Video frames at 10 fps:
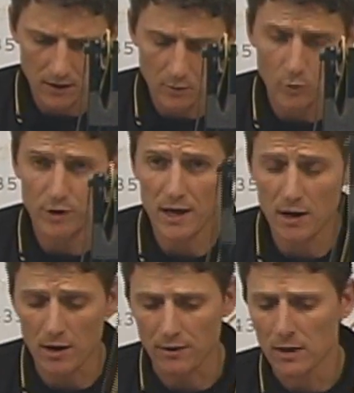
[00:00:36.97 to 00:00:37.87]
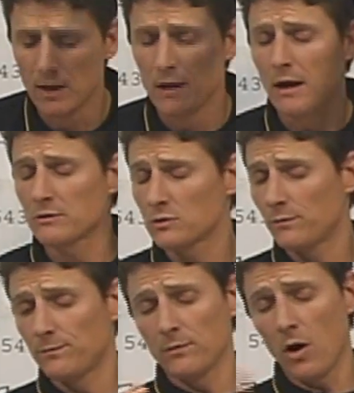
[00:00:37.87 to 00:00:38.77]
And we're dead on. Now,
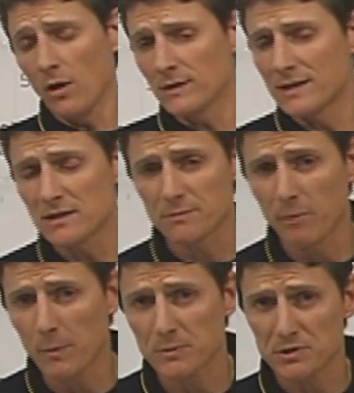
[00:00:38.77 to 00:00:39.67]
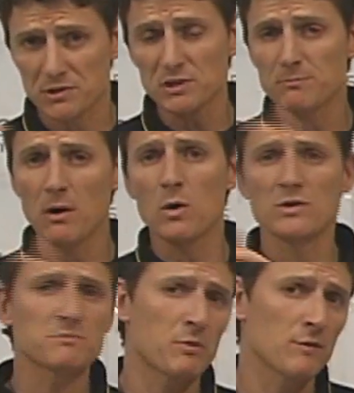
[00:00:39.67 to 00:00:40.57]
so all intents and purposes, this bow
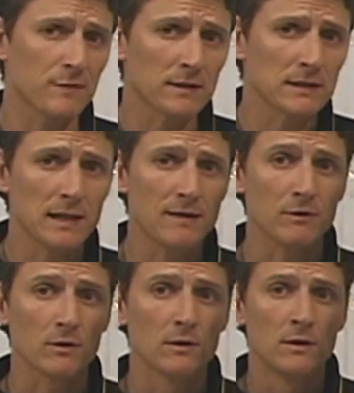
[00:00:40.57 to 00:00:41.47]
is perfectly level.